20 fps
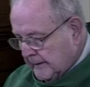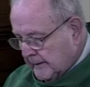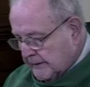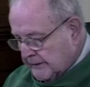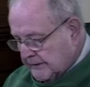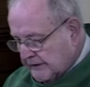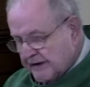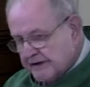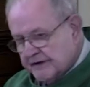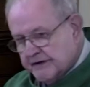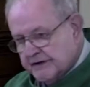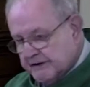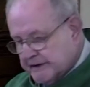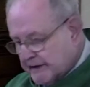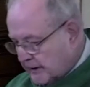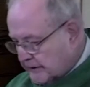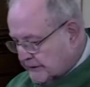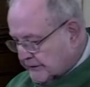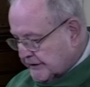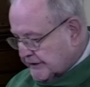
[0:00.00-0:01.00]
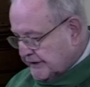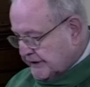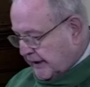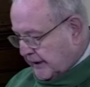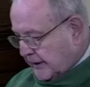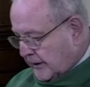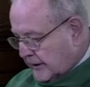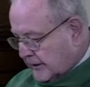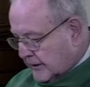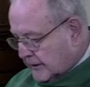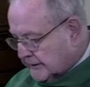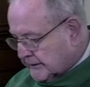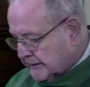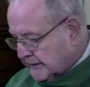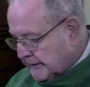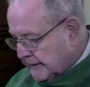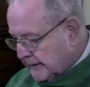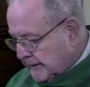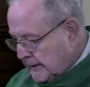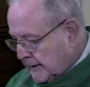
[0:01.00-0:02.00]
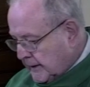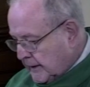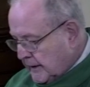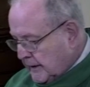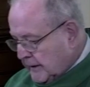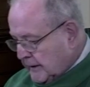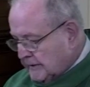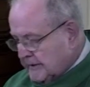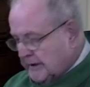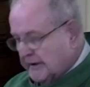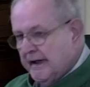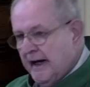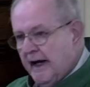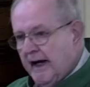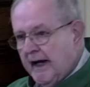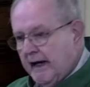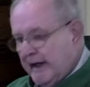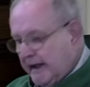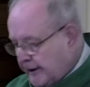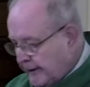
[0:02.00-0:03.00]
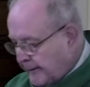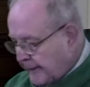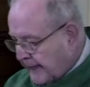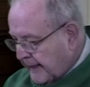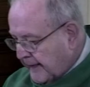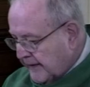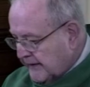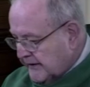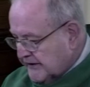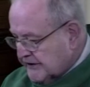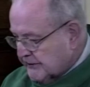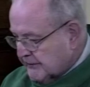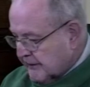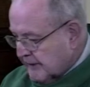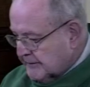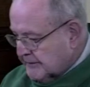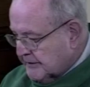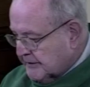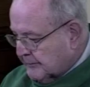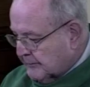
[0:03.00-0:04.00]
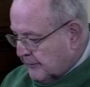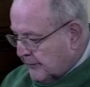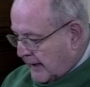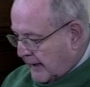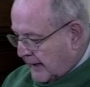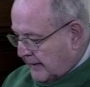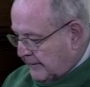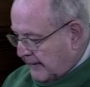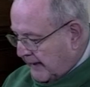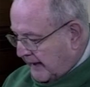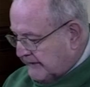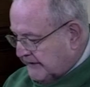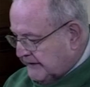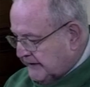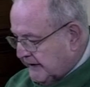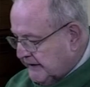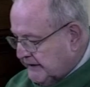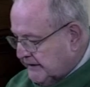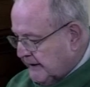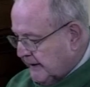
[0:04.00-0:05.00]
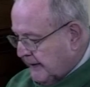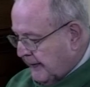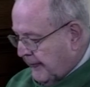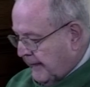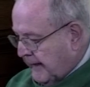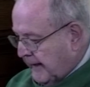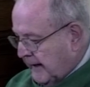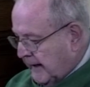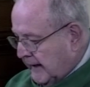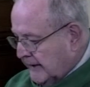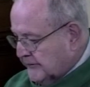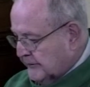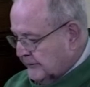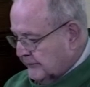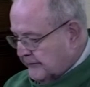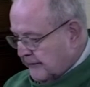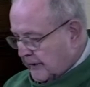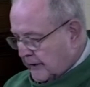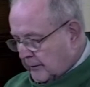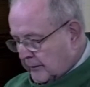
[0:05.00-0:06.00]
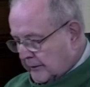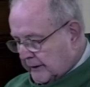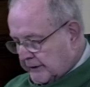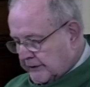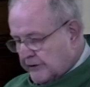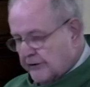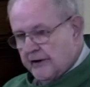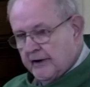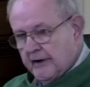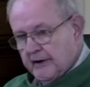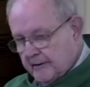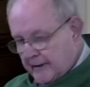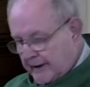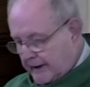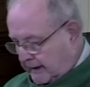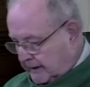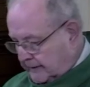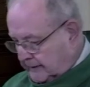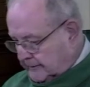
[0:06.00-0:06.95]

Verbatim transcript: Jesus tells us here, today this scripture passage is fulfilled in your hearing.